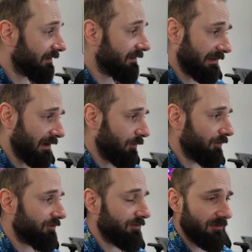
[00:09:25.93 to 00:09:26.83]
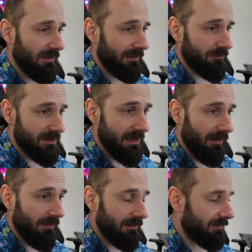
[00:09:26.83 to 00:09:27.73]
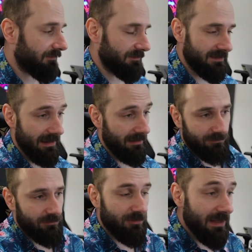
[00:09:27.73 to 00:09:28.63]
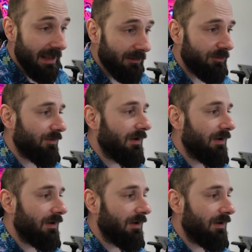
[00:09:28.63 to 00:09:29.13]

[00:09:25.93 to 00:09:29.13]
that I want you to like to tell you